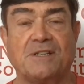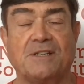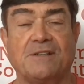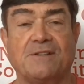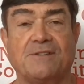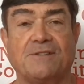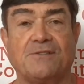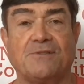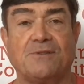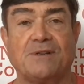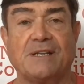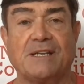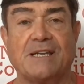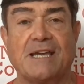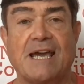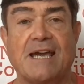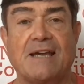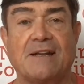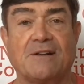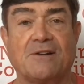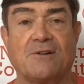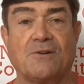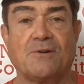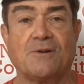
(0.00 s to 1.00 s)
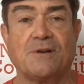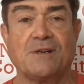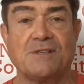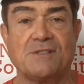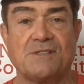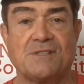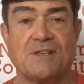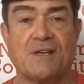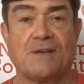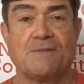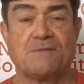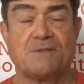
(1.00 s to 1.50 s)
into three
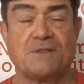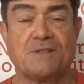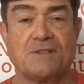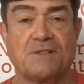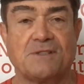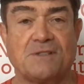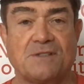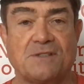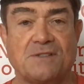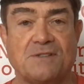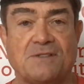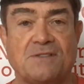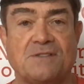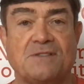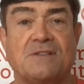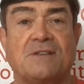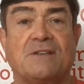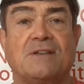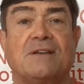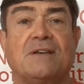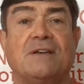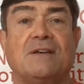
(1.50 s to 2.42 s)
categories: substances,